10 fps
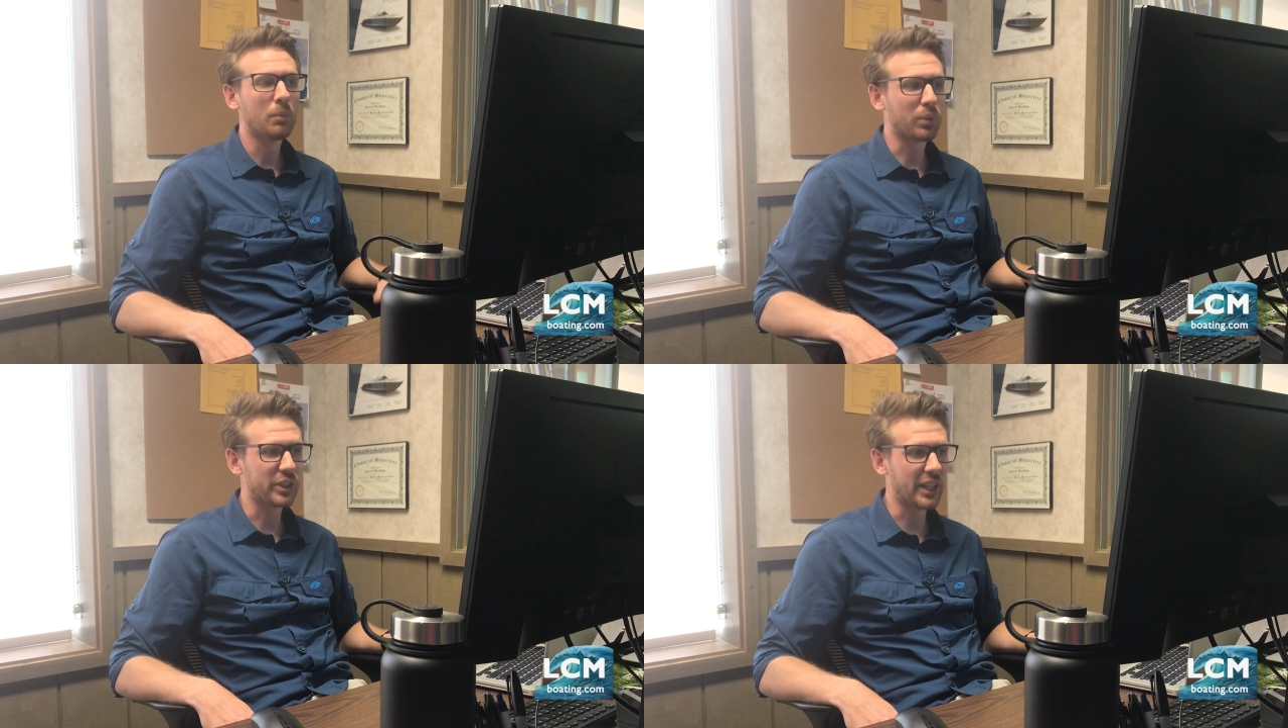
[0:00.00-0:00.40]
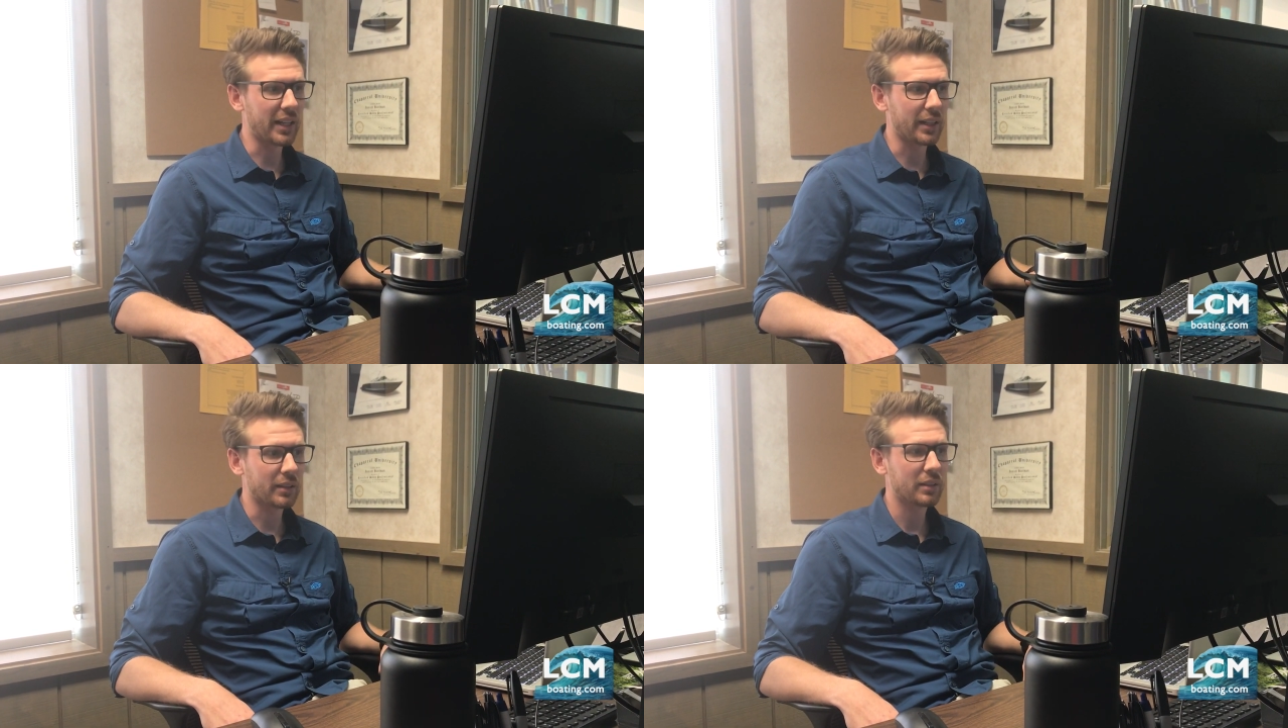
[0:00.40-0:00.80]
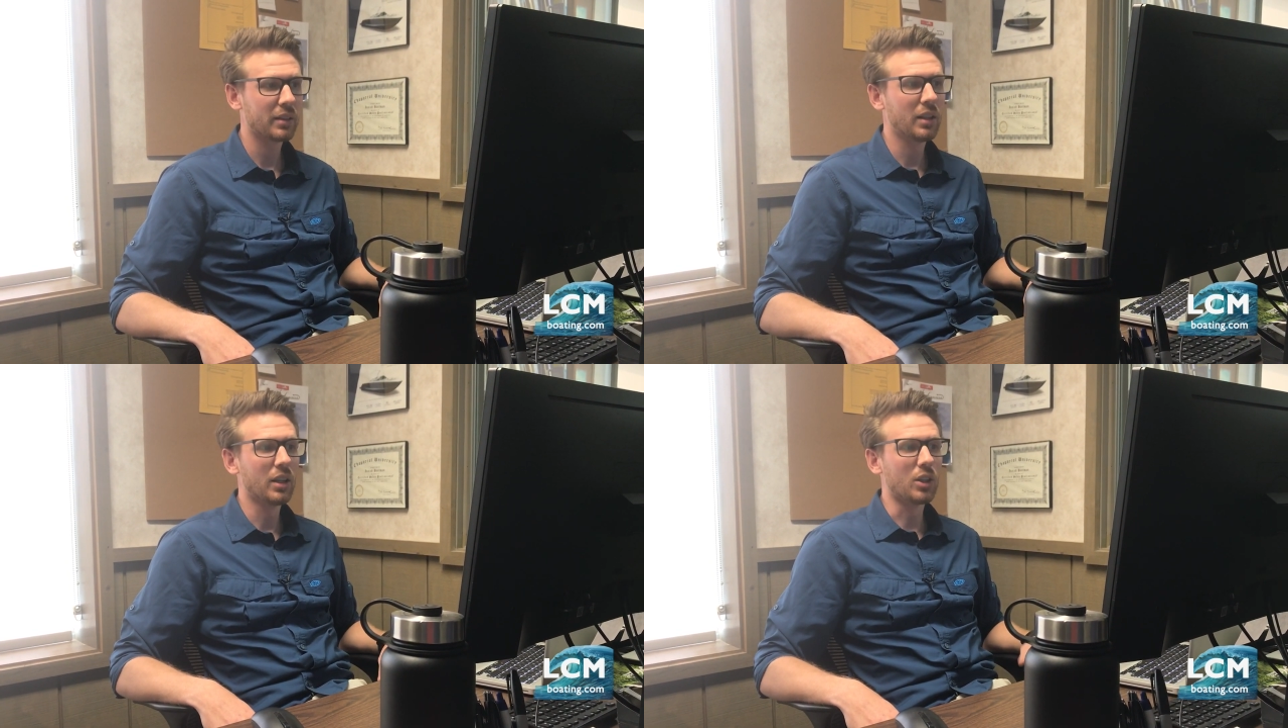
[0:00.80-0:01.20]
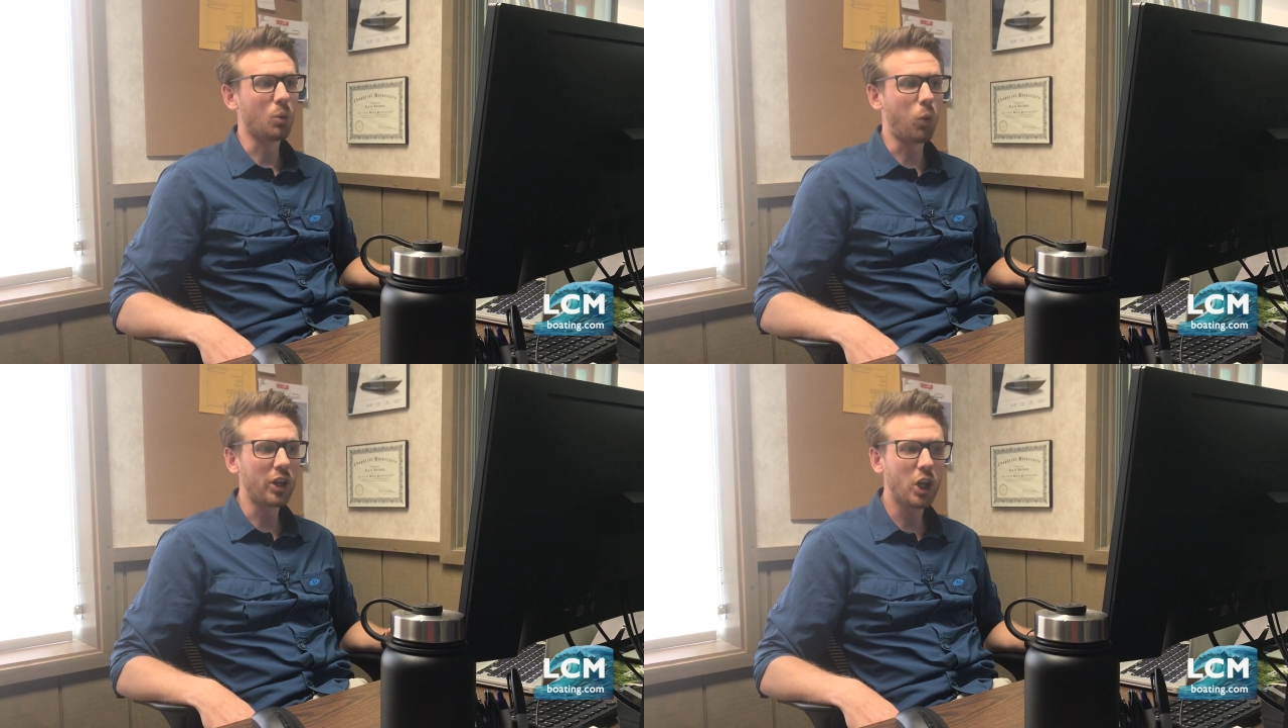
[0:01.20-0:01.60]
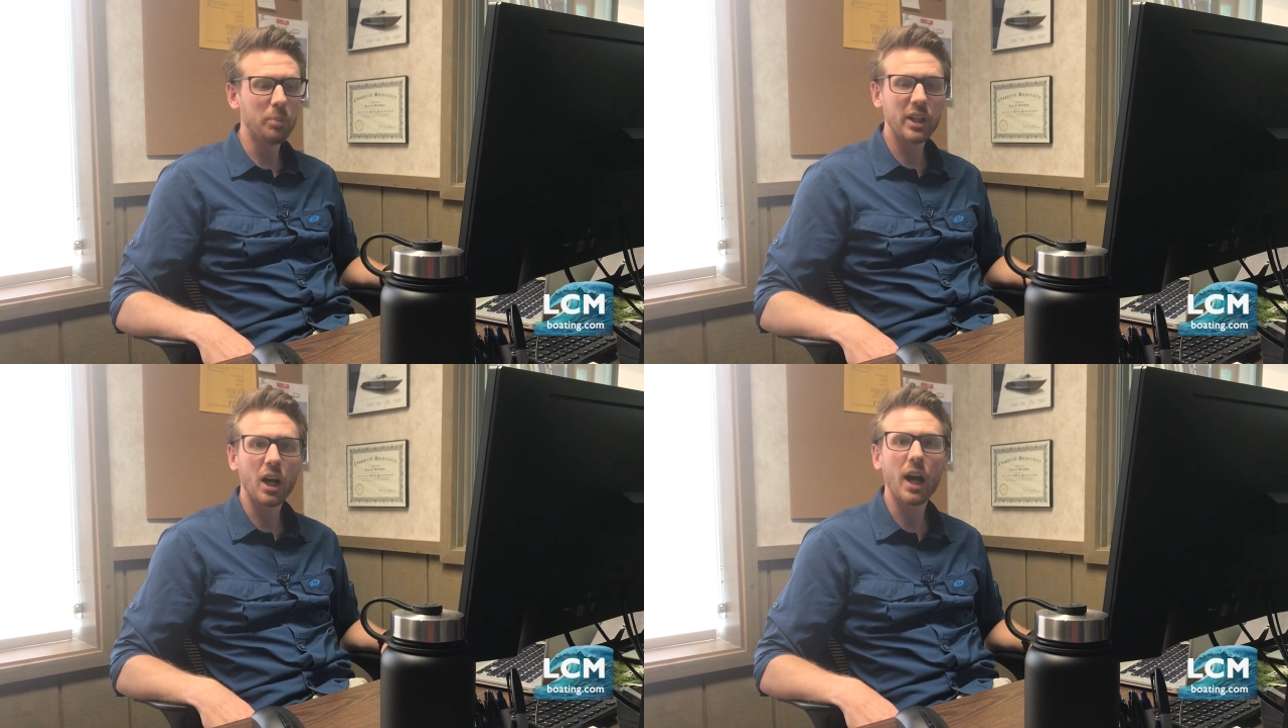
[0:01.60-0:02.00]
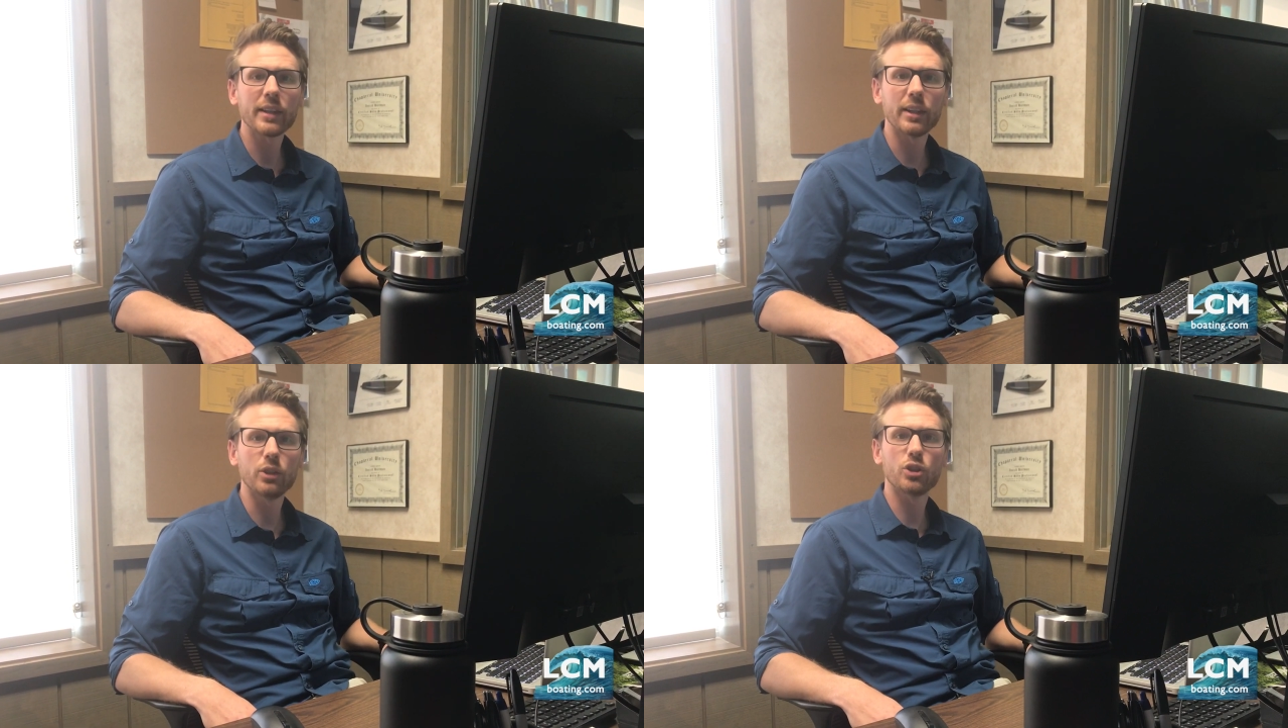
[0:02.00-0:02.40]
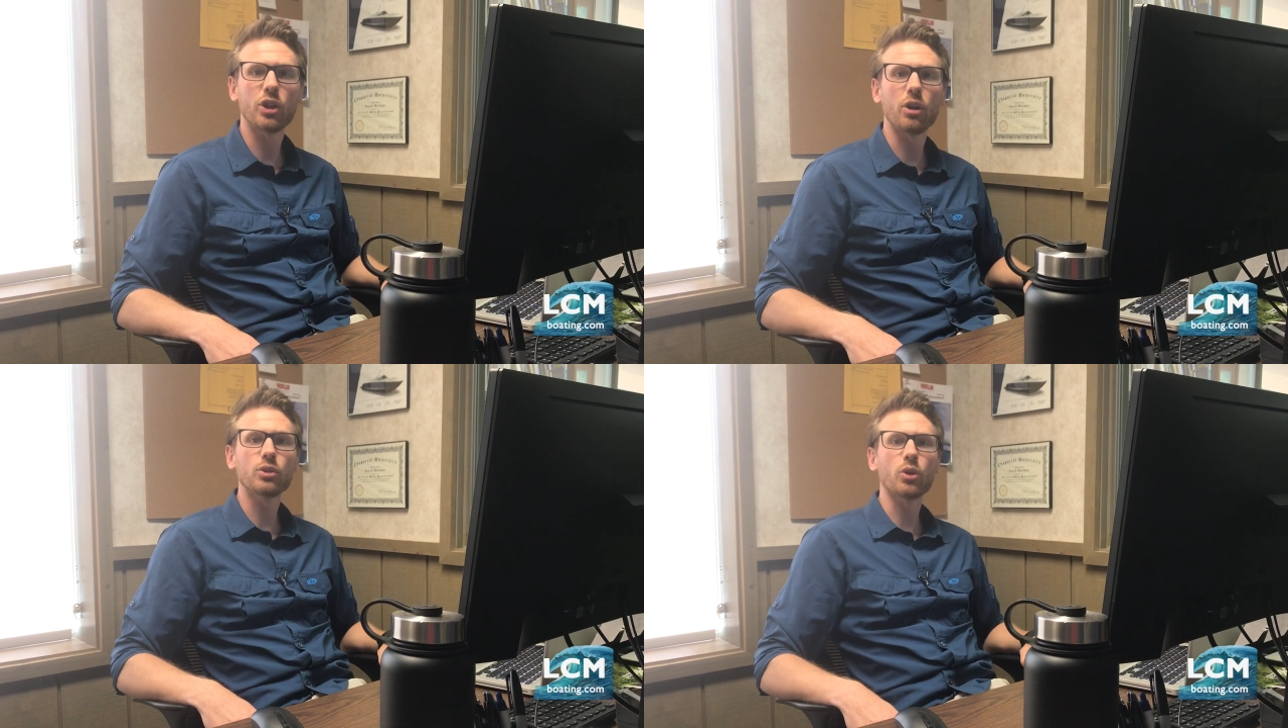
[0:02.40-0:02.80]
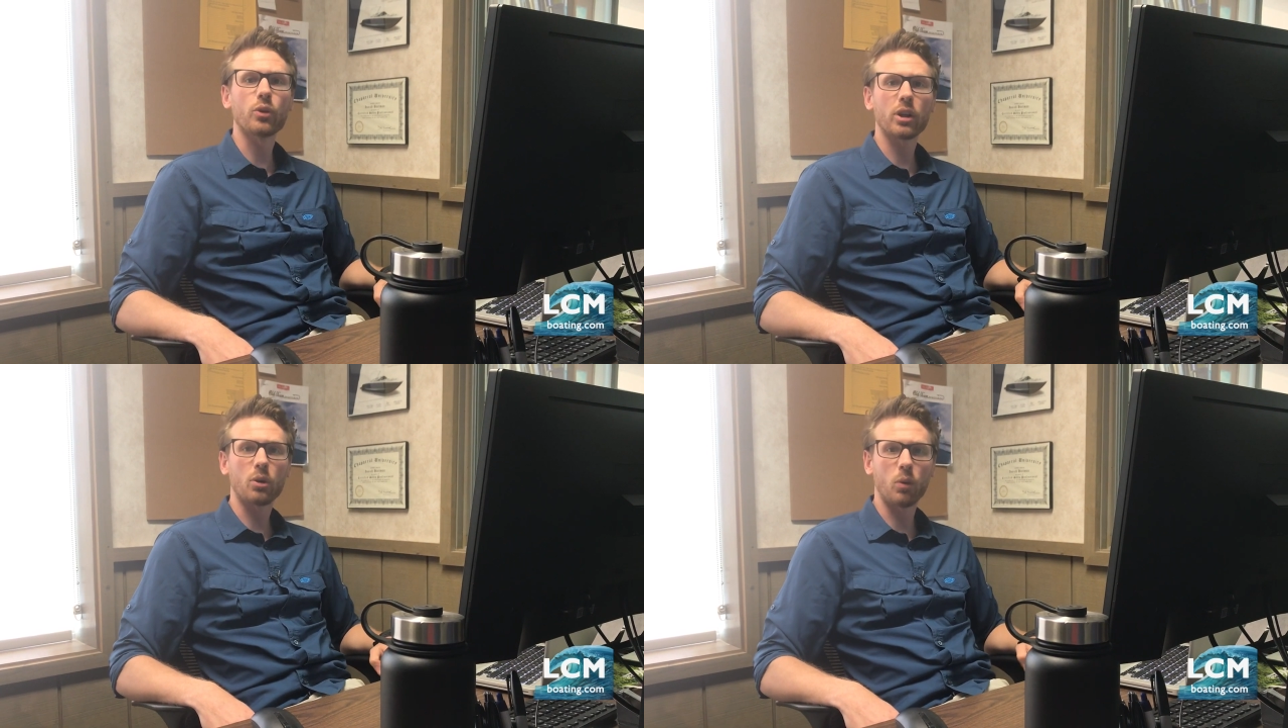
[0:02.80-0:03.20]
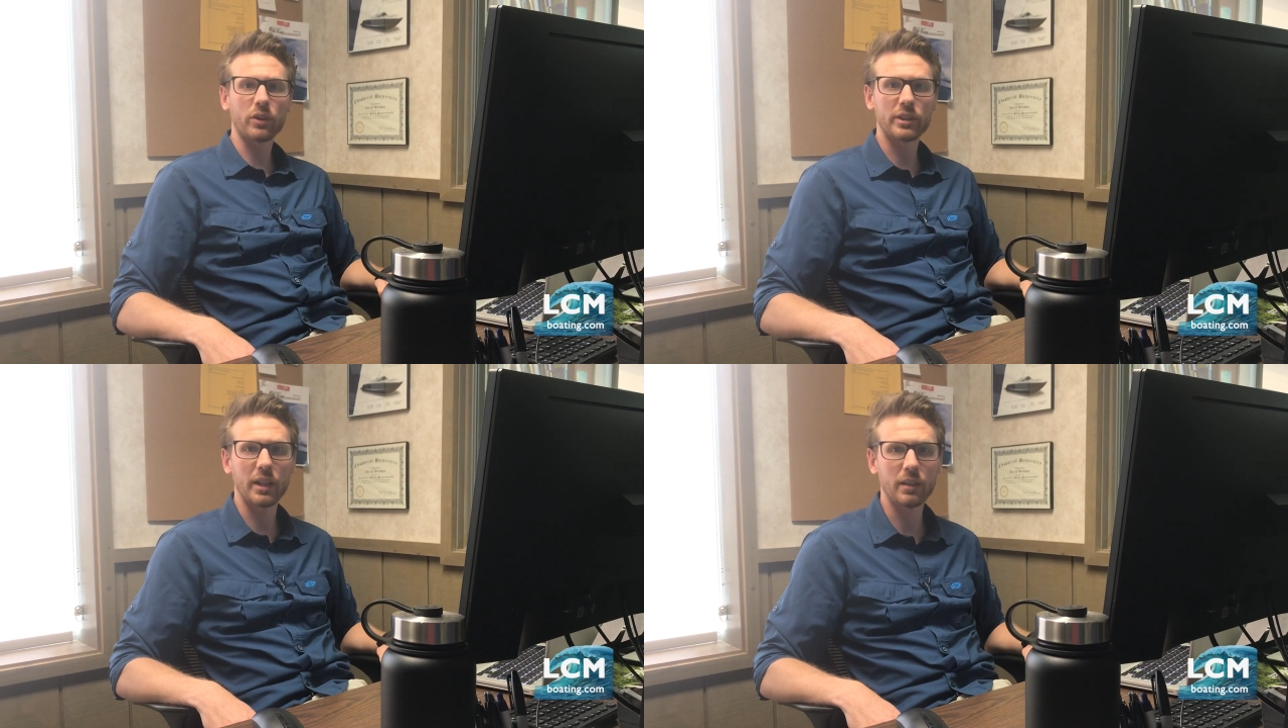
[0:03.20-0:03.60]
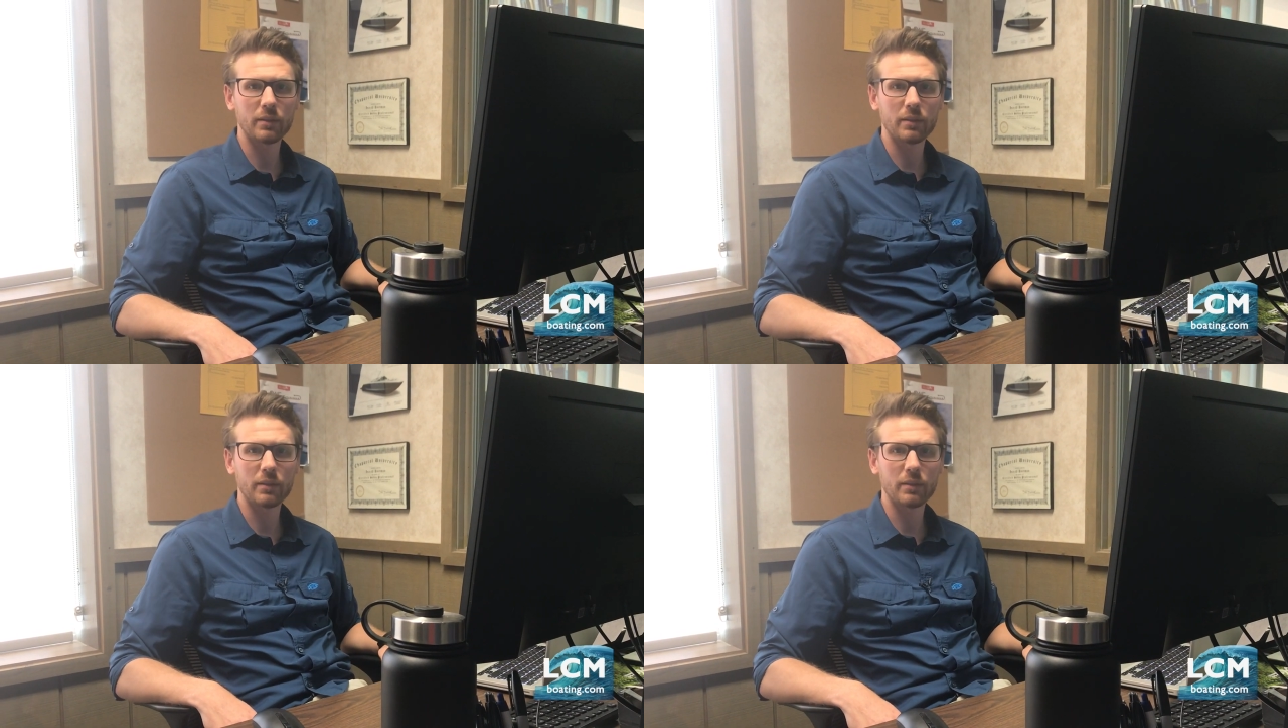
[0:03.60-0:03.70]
Presenting the one Hobie kayak that you should own during the quarantine,